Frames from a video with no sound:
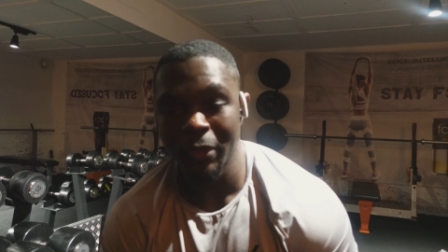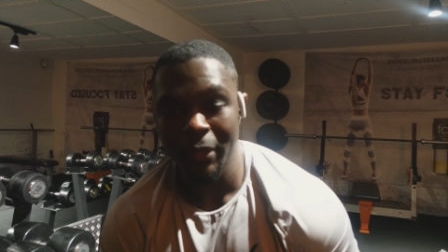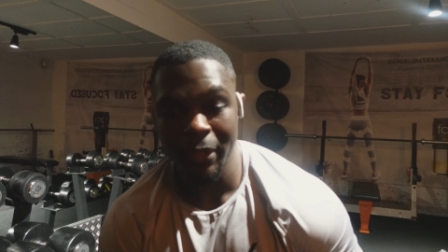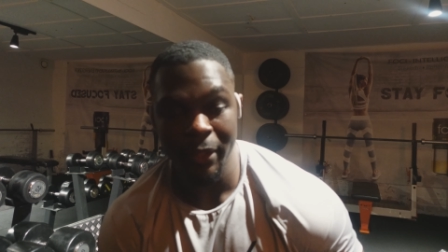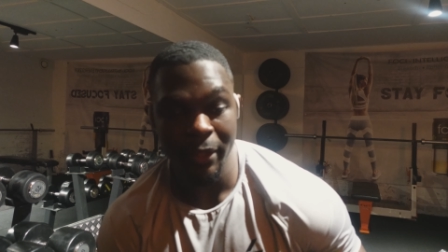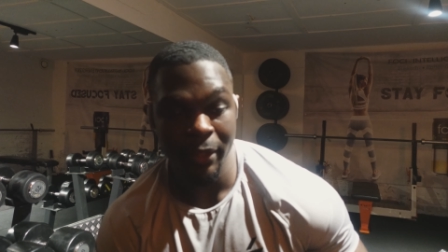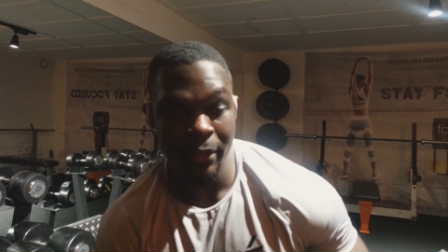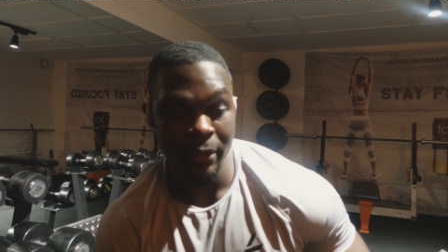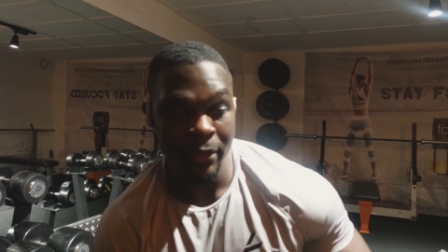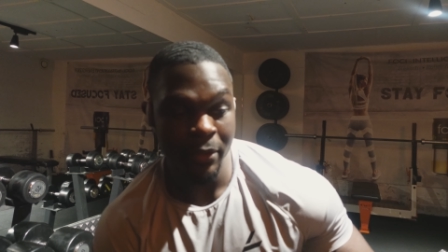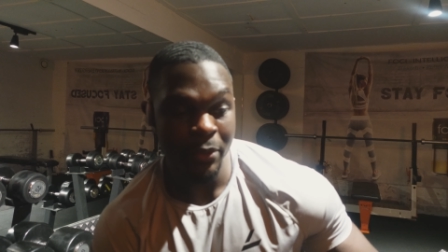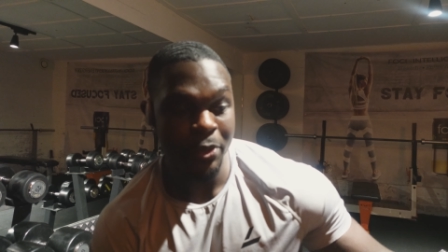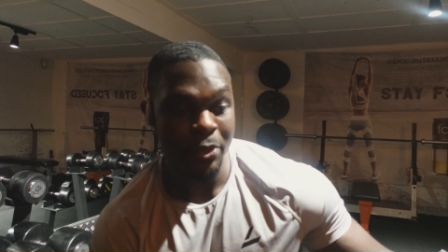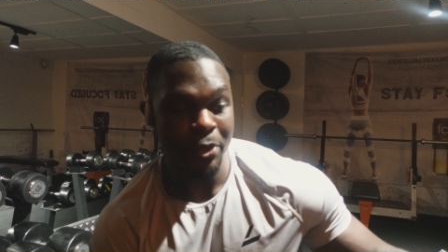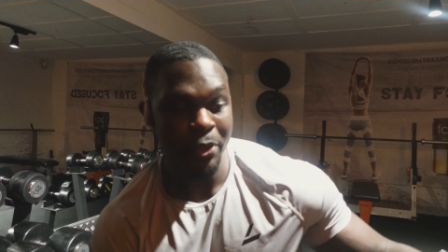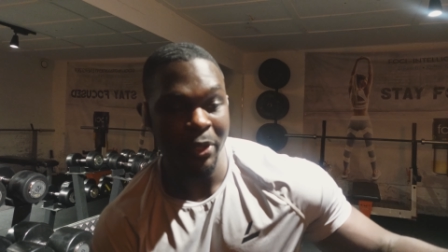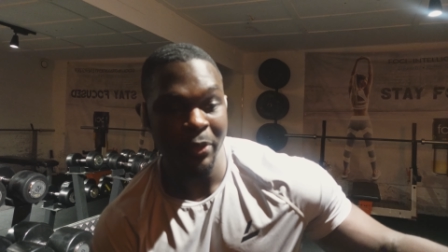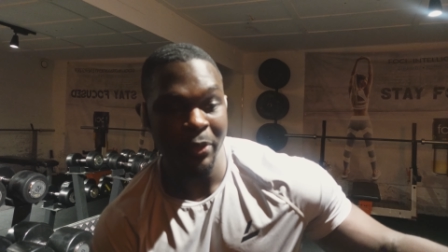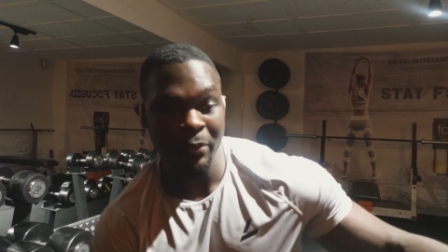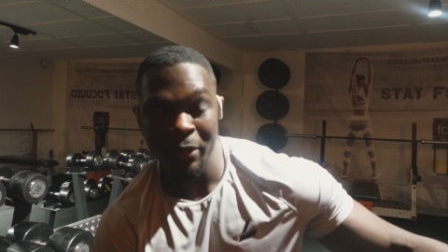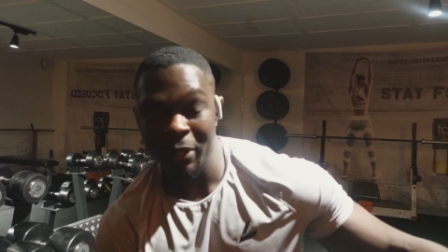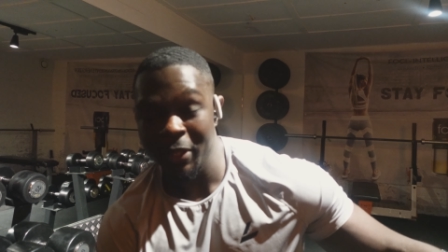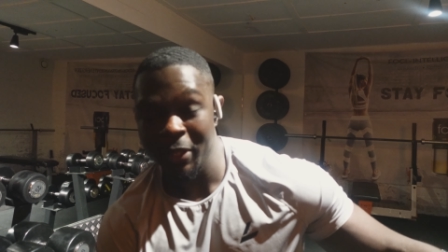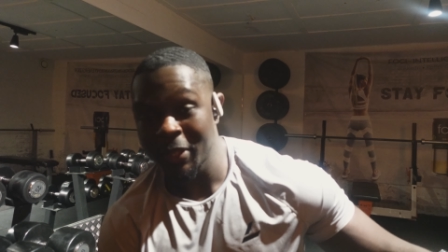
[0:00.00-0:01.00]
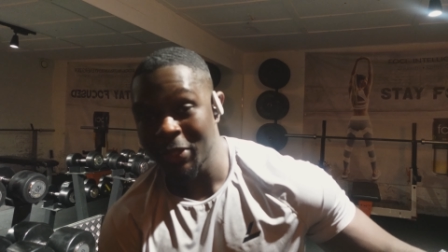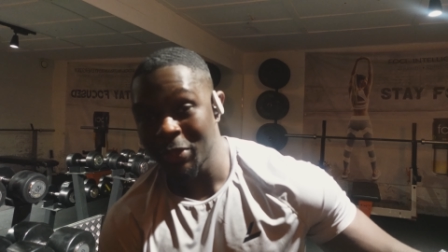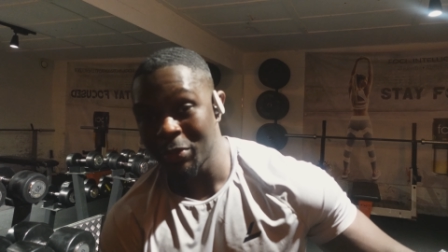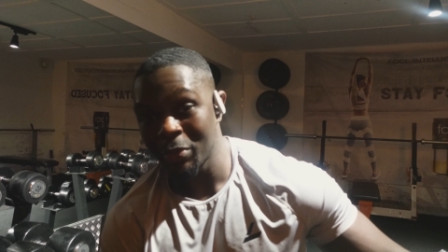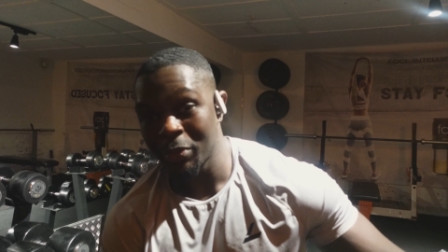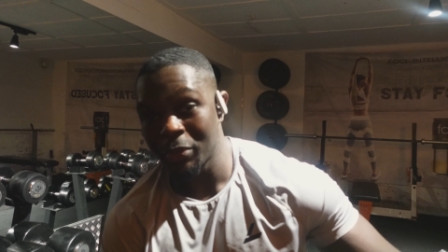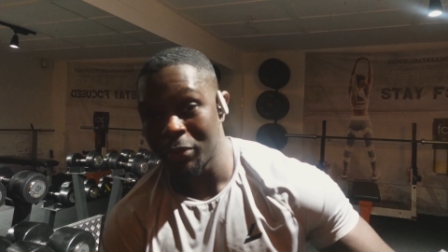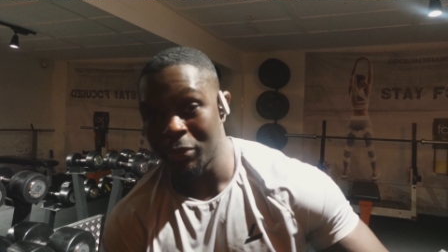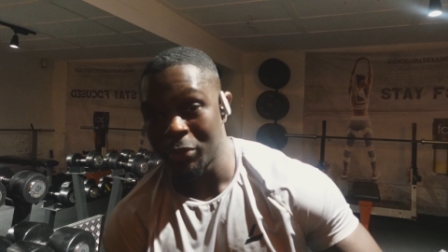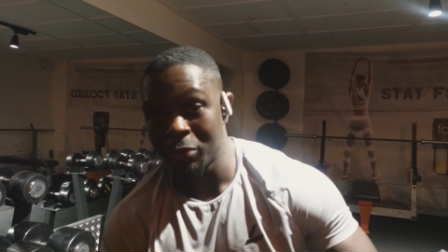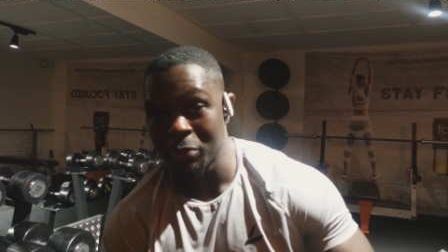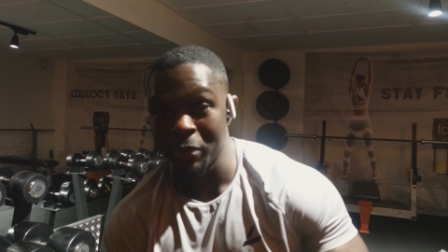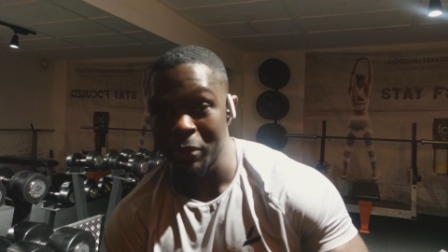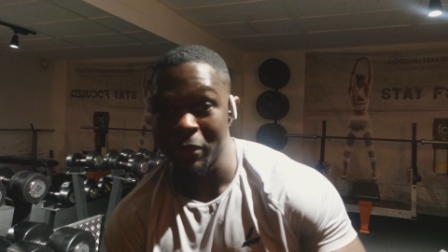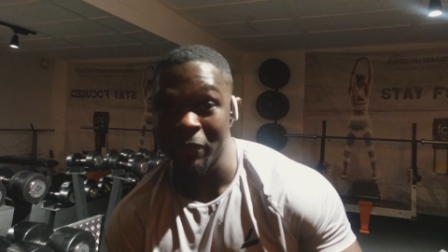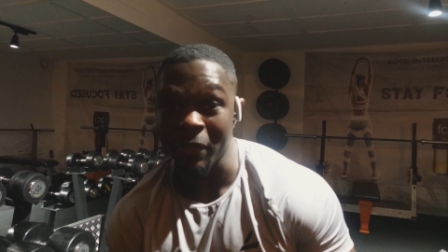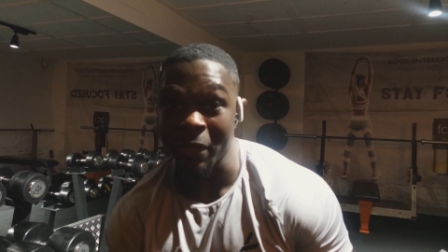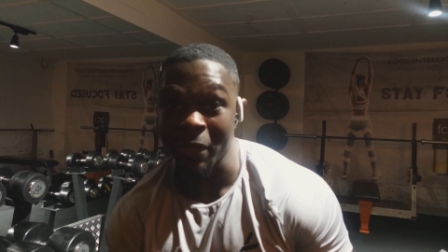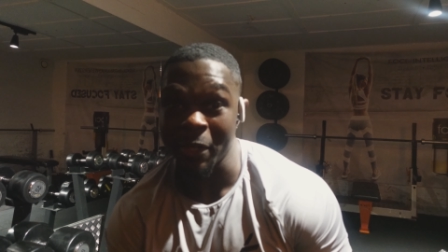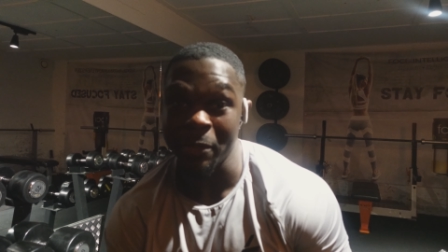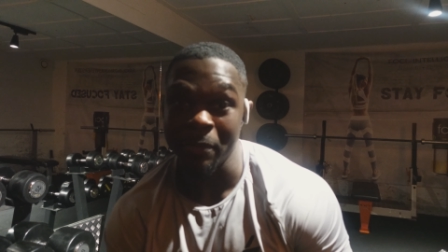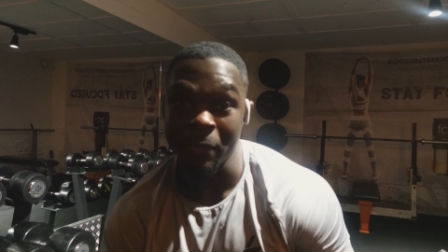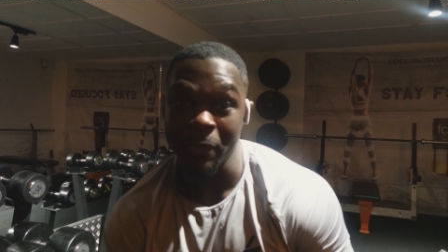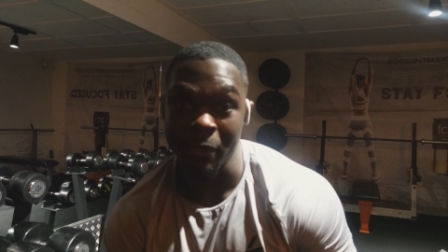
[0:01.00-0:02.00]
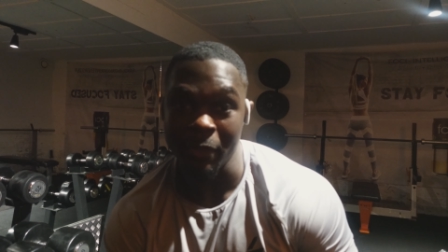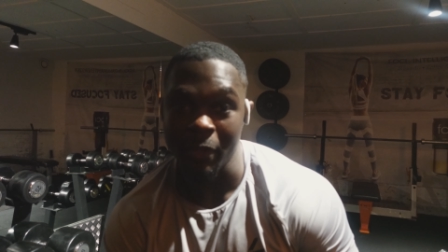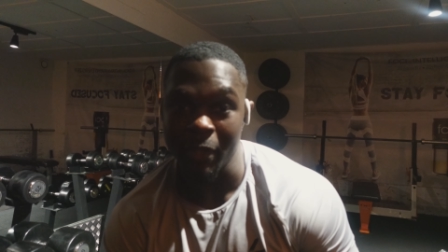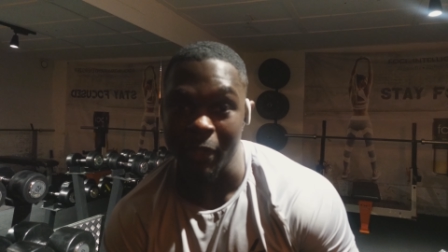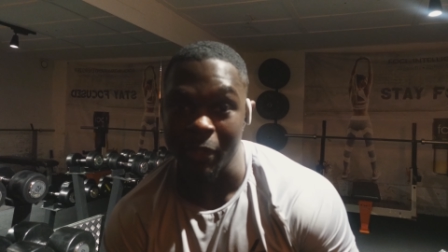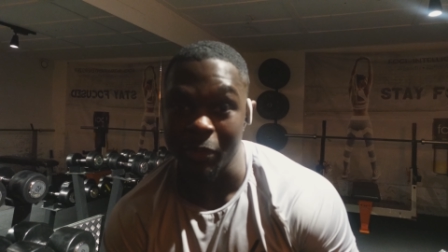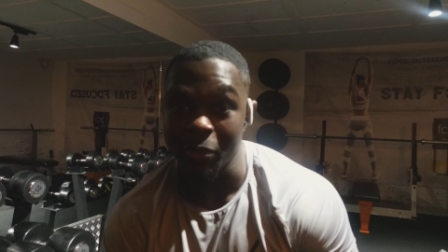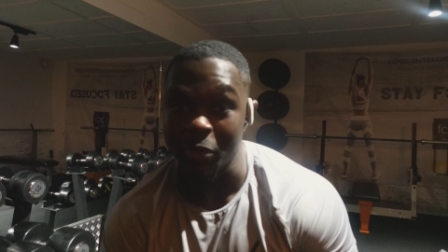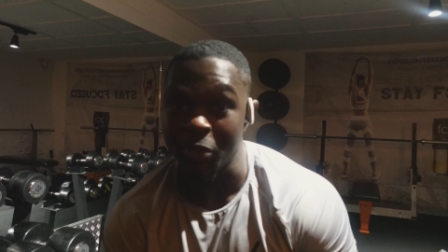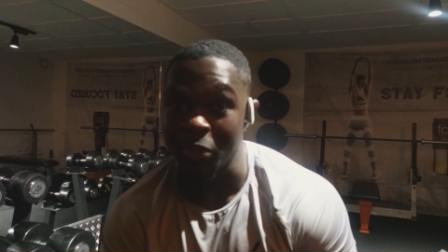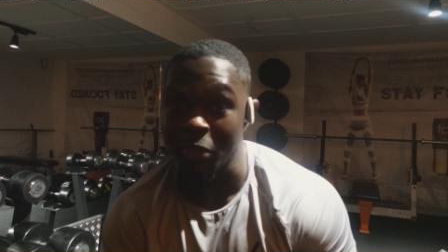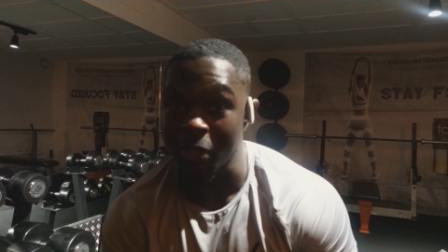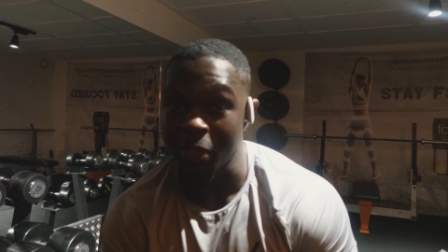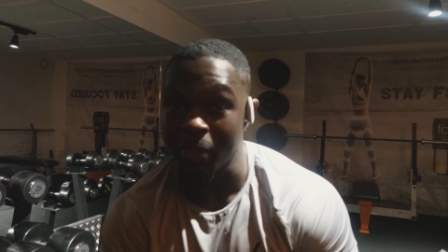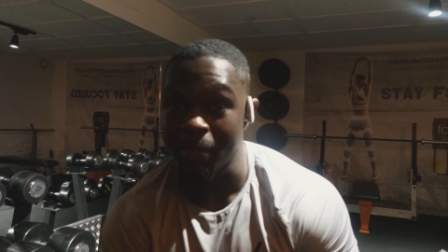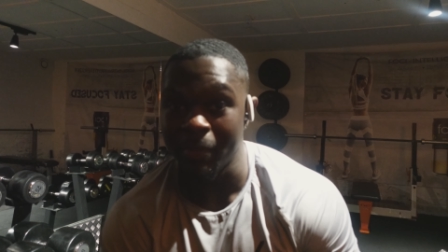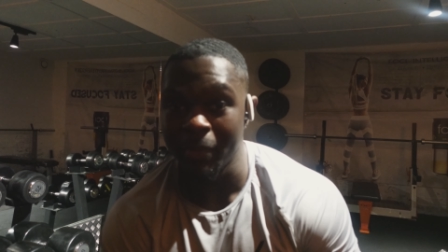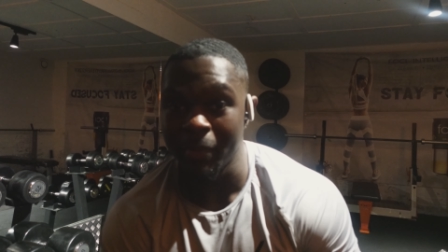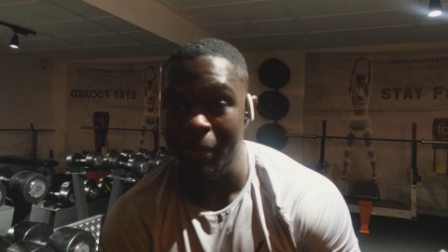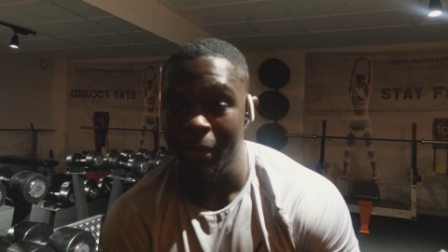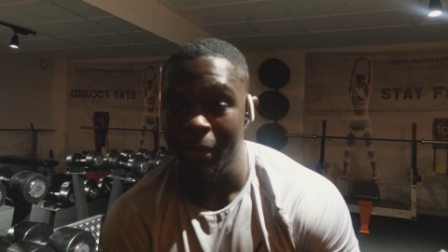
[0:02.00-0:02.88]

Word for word: and usually when you get to a new environment and you sleep